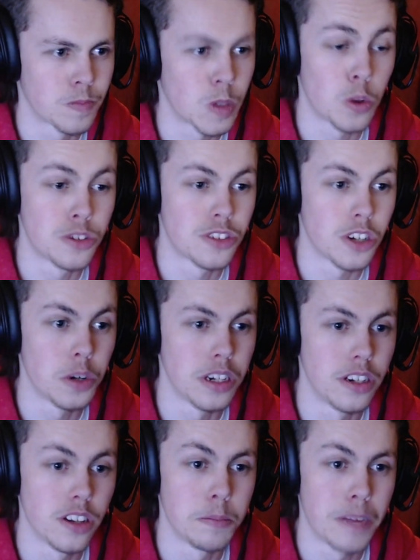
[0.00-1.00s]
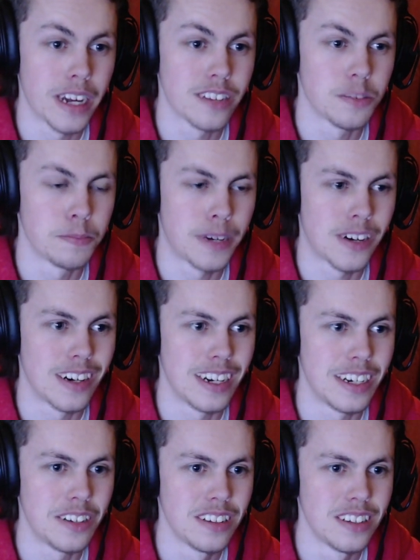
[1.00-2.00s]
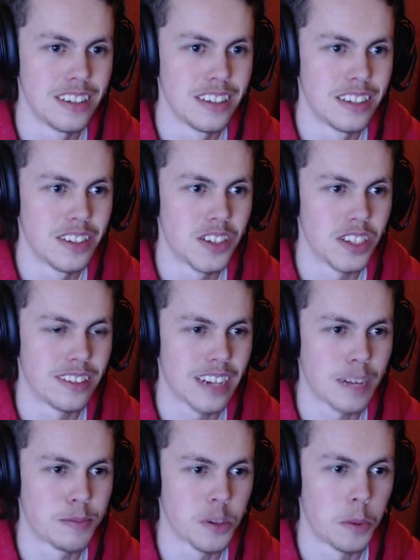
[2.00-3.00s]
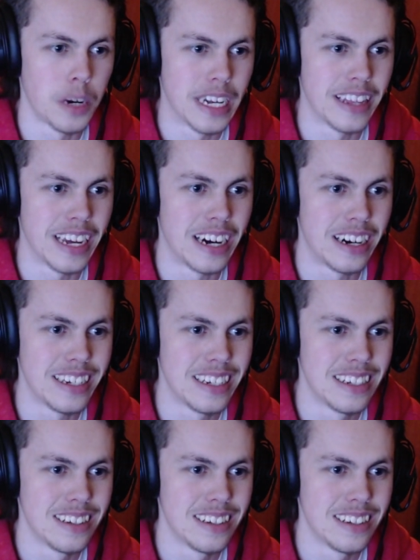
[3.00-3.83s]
Also, another Madison parallel. She stabbed someone in the eye.